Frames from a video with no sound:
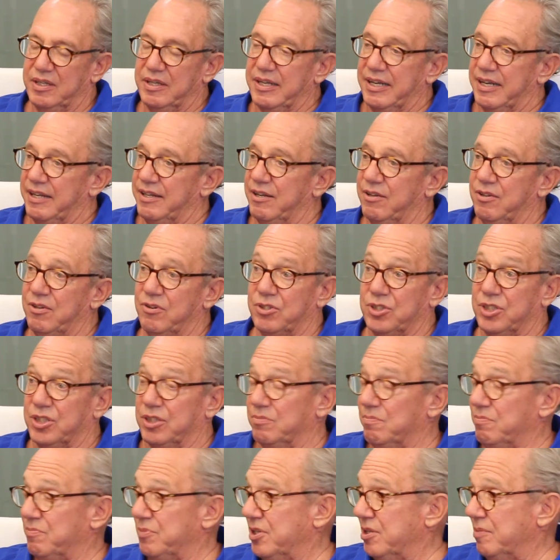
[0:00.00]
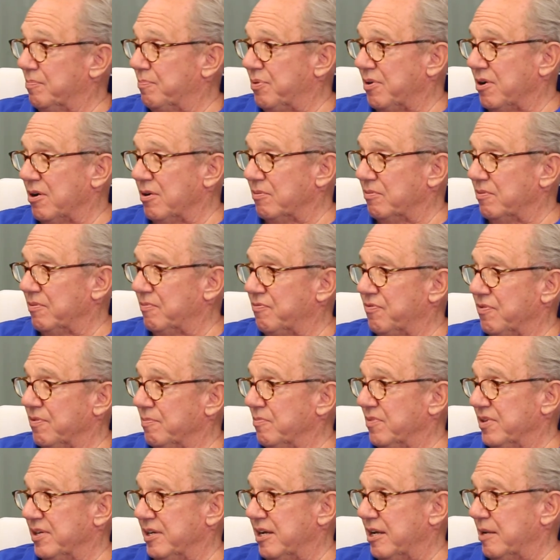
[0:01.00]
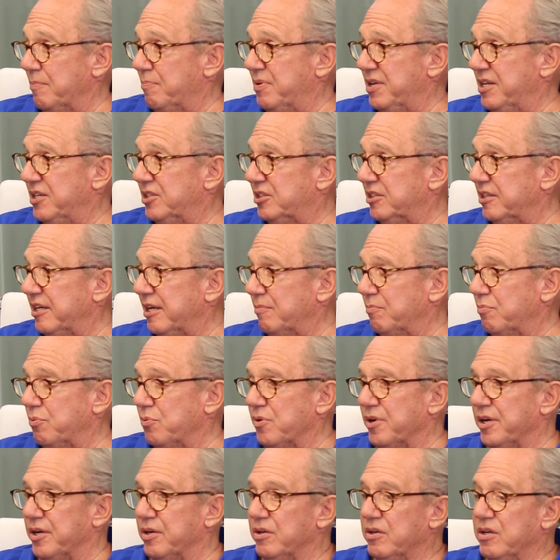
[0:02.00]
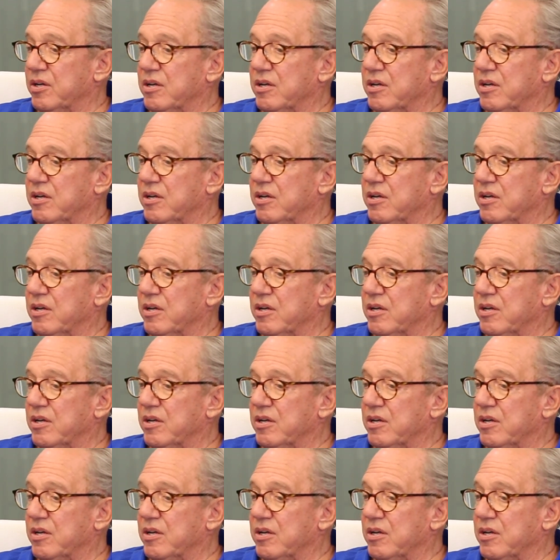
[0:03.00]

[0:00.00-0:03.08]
And then there's the part from an IP standpoint.